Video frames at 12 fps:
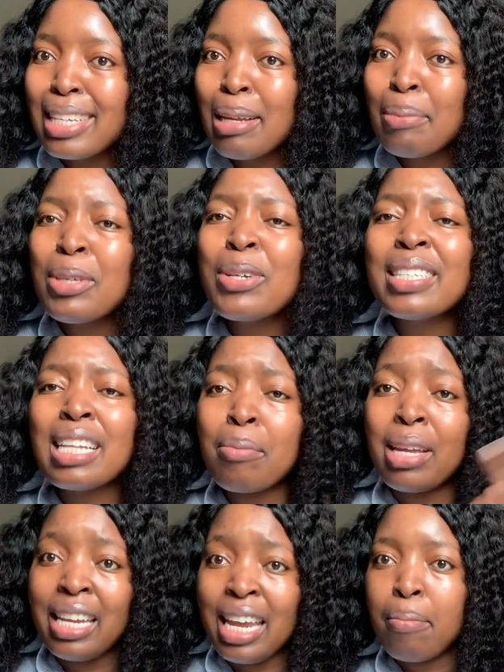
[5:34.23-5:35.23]
because I'm
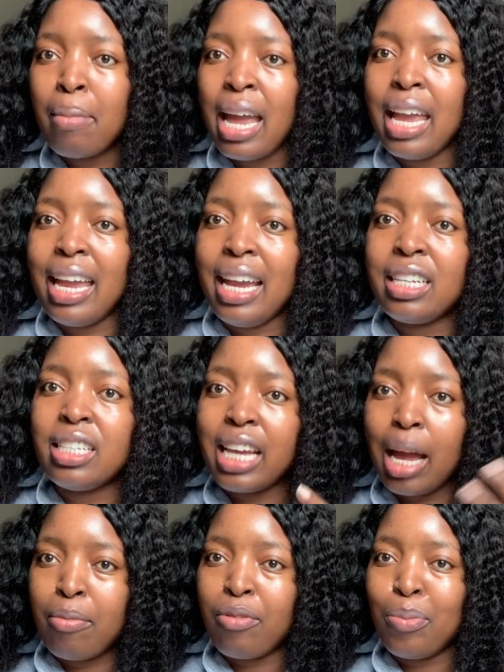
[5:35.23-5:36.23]
an in my head
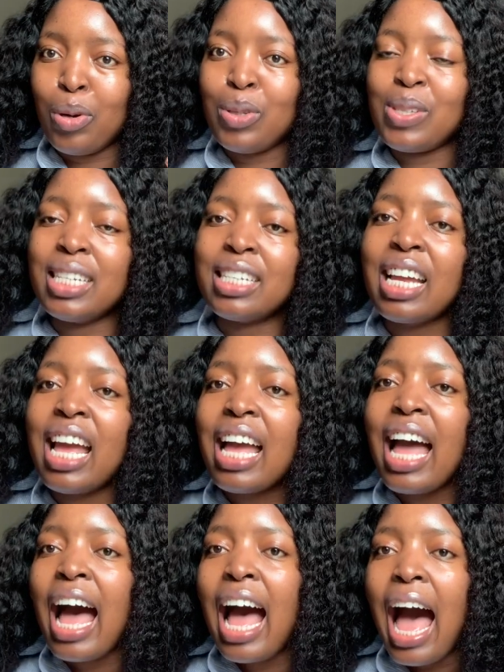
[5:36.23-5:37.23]
type of person,
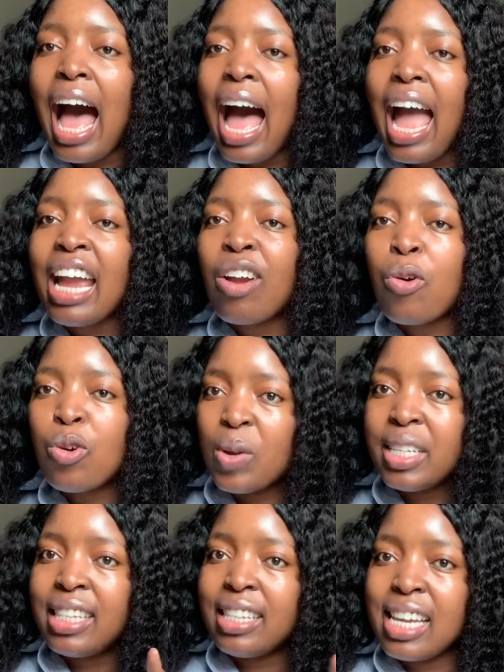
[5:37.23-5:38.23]
I
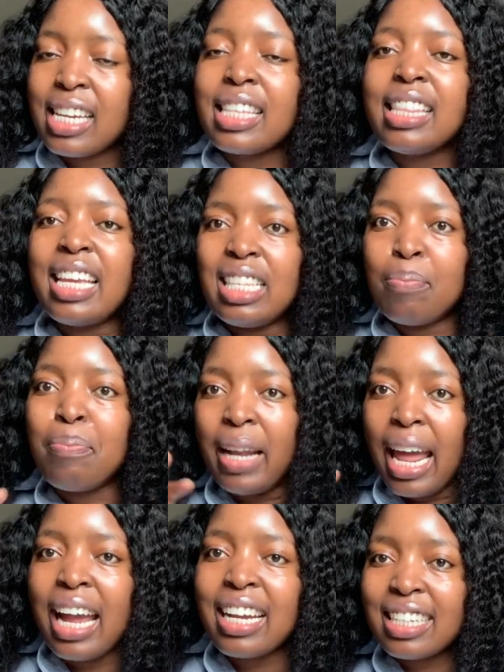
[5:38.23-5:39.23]
always think there's
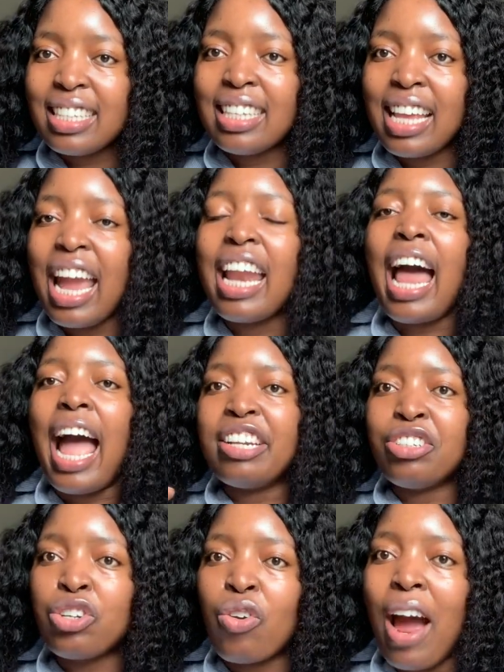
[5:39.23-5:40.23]
blanks and I
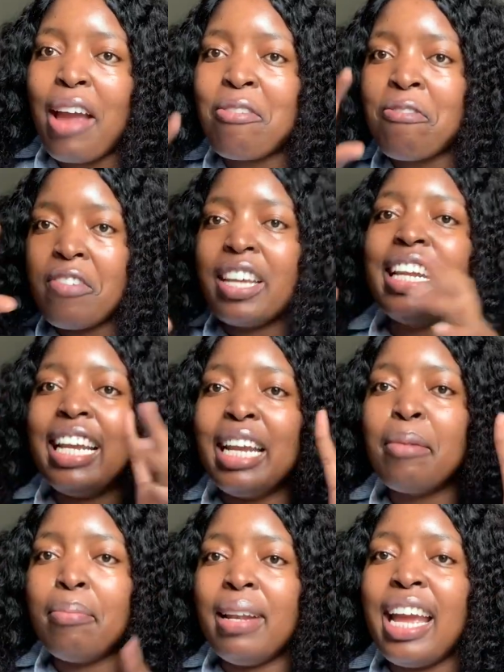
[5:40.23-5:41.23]
try fill
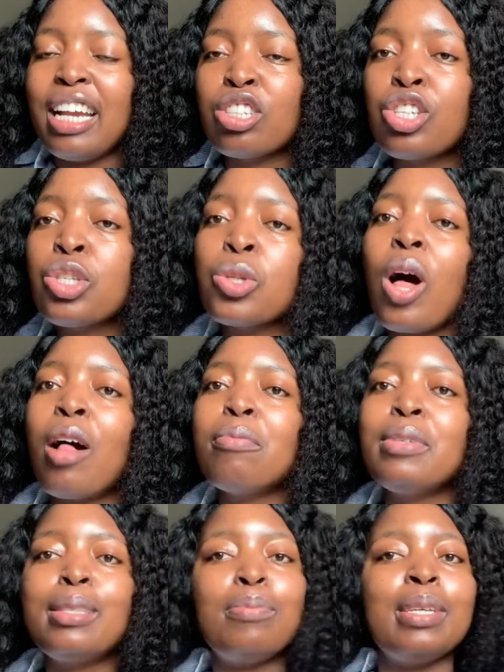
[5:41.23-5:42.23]
in blanks. So I'll
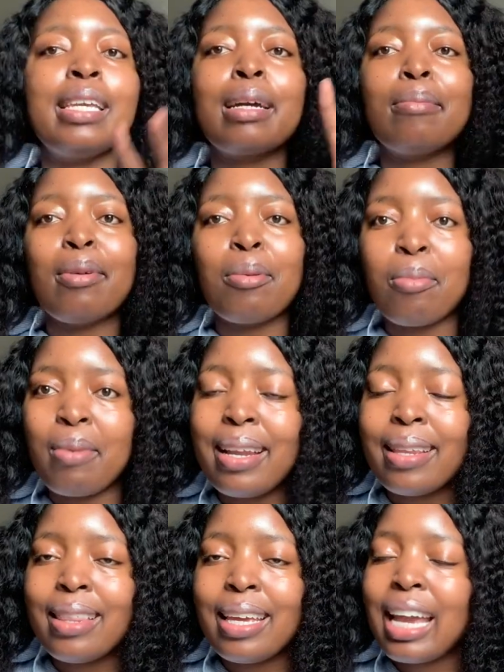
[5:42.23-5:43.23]
be speaking about
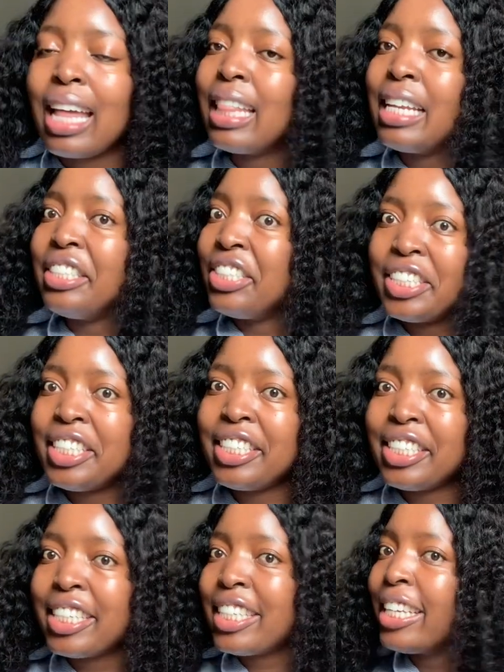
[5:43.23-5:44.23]
one thing and then
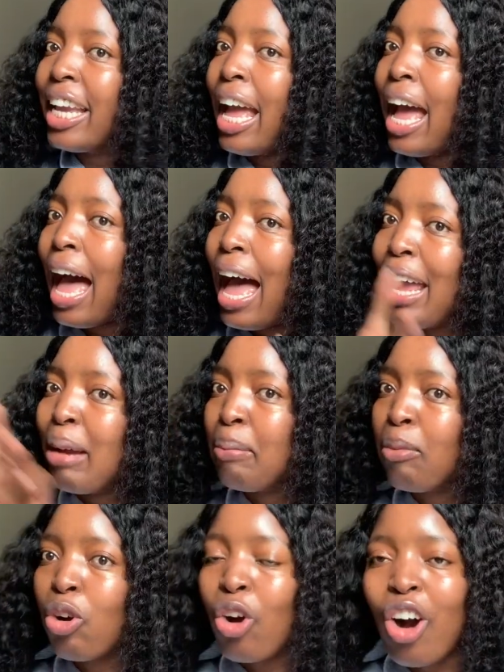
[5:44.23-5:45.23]
chiki I
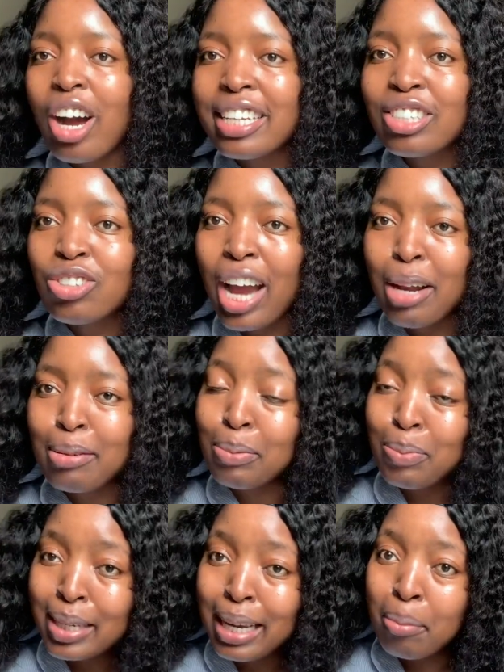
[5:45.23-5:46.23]
am gone trying to
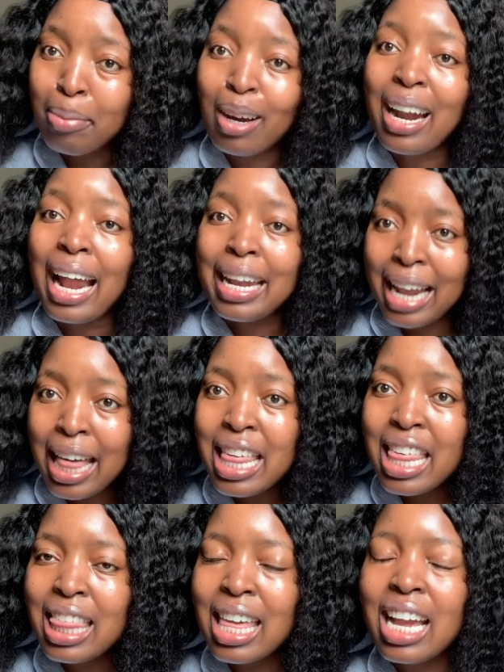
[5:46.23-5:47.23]
speak about
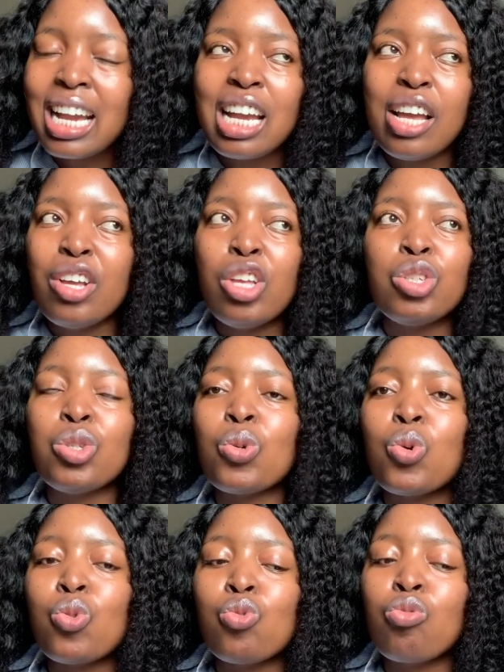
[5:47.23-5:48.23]
another thing.
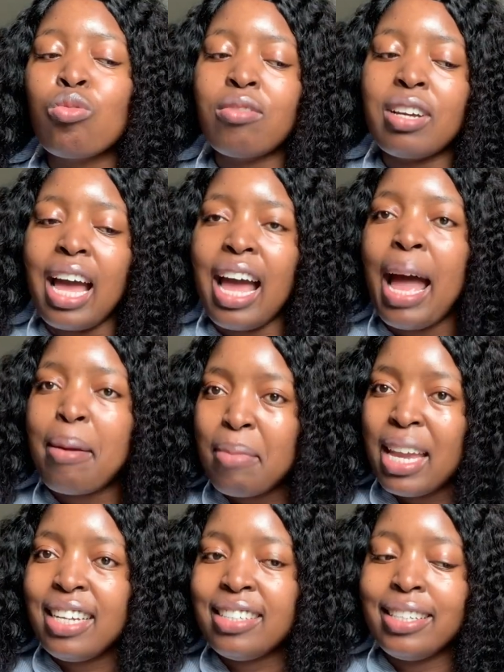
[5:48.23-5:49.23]
So I
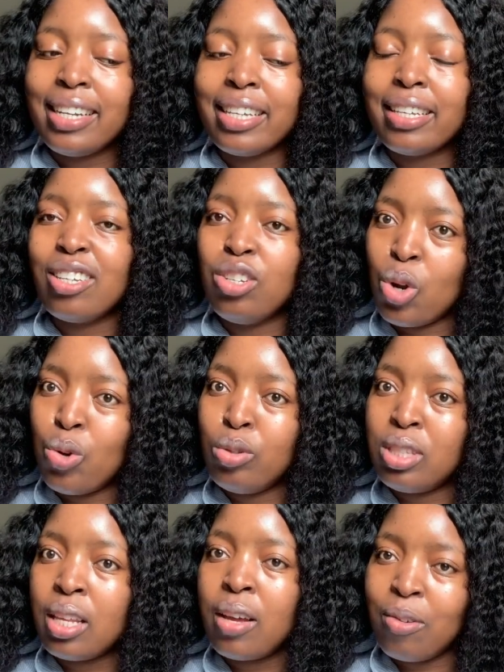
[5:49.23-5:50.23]
made
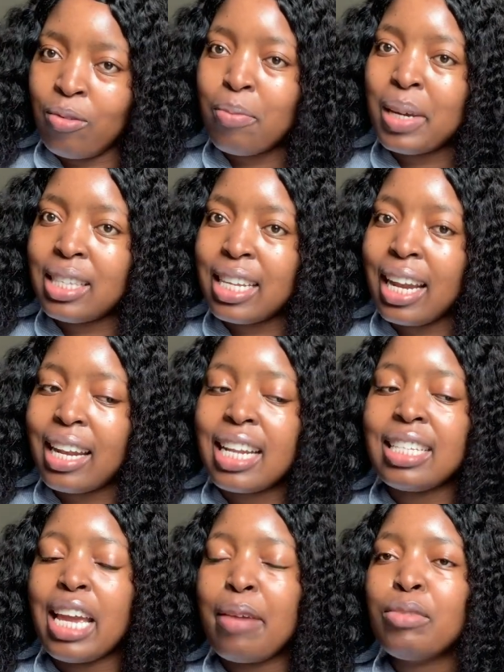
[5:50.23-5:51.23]
notes for my second
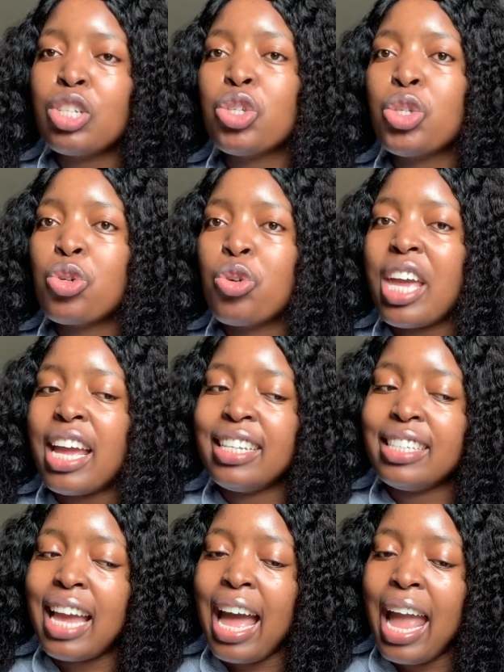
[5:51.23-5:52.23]
attempt so
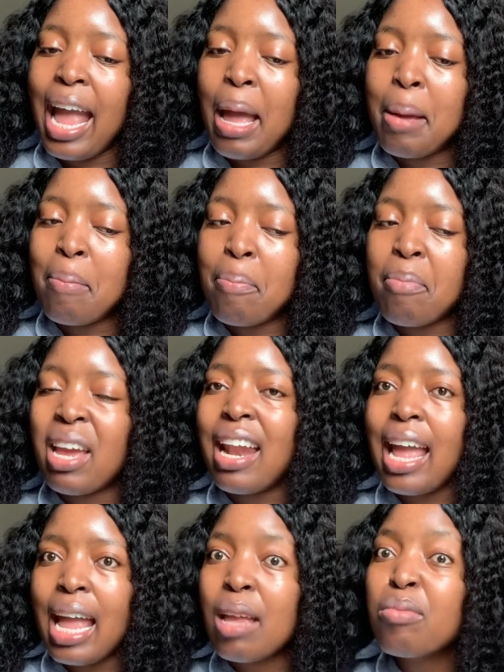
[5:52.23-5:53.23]
that I am
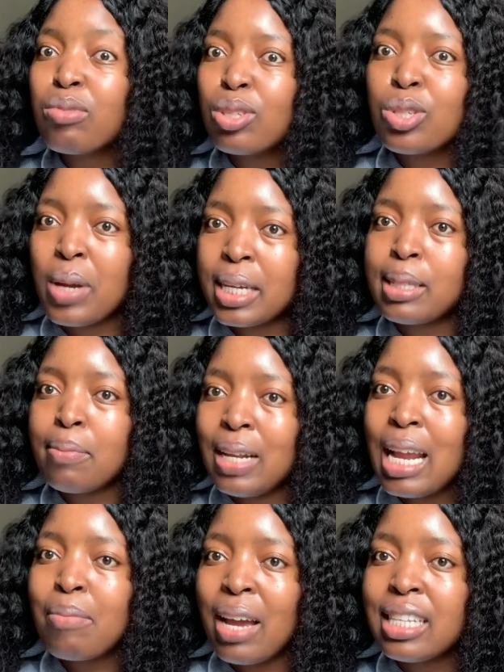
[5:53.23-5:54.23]
better able to
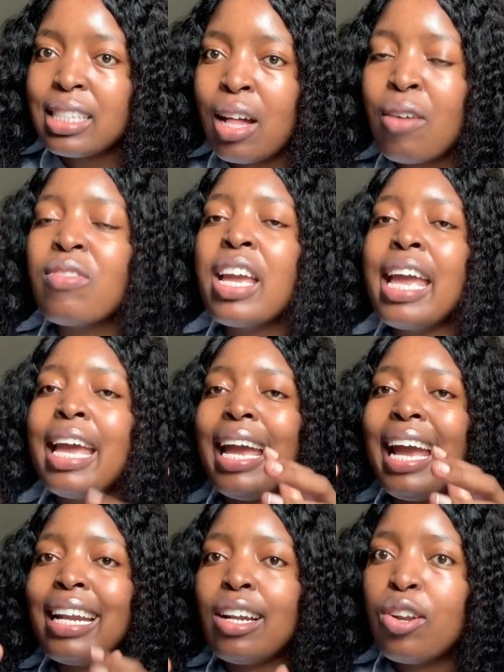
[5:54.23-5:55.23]
explain myself
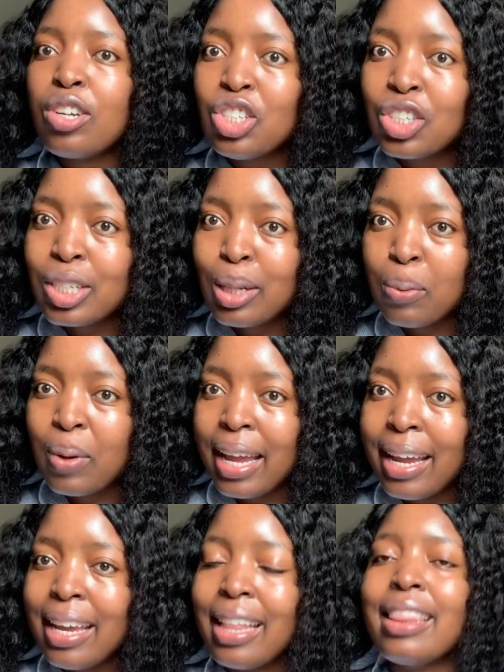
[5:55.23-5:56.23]
in a logical
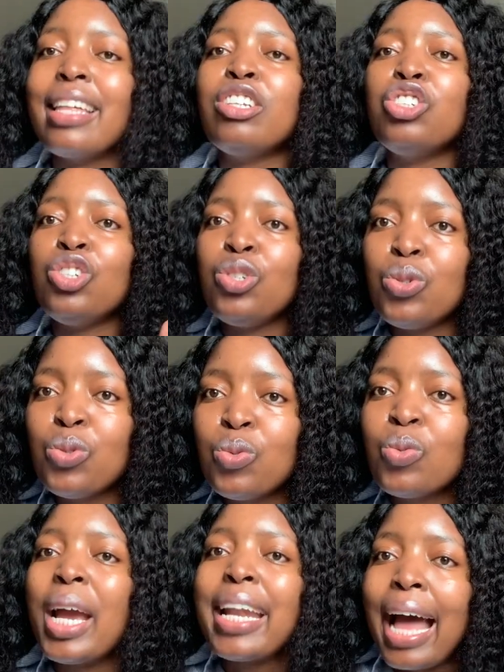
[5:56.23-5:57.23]
way that
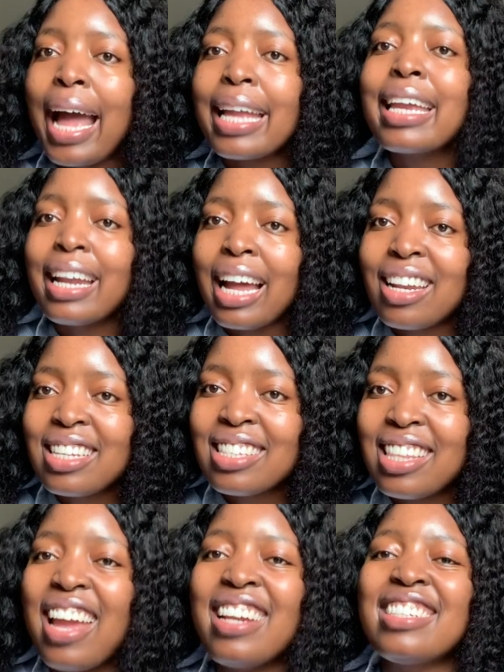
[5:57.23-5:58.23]
you and I can
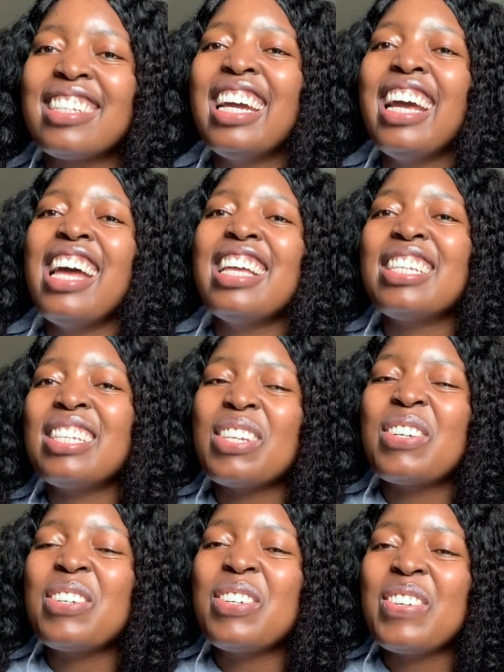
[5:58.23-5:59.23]
understand.
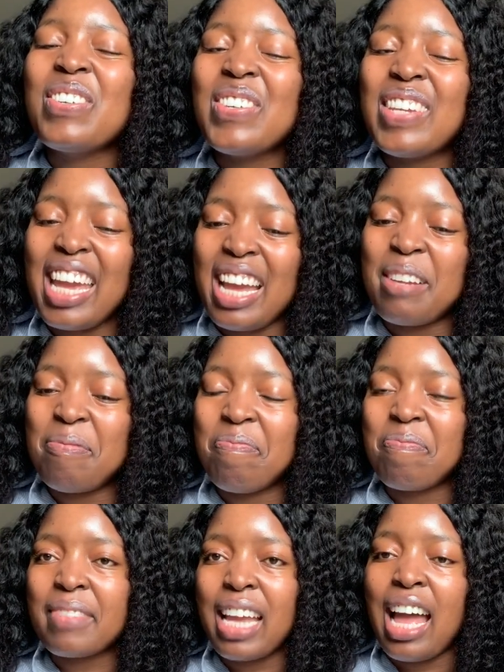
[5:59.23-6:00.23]
So yeah,
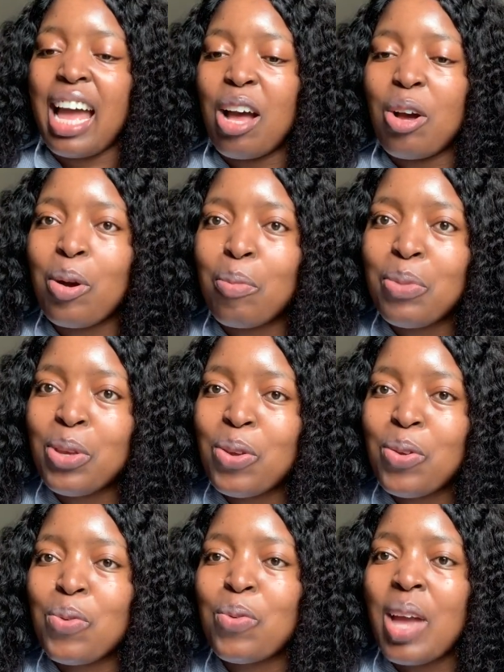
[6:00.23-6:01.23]
I hope
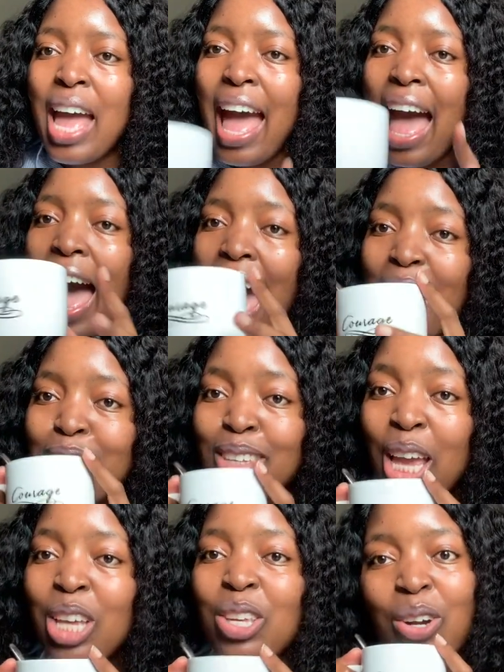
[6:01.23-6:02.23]
you have your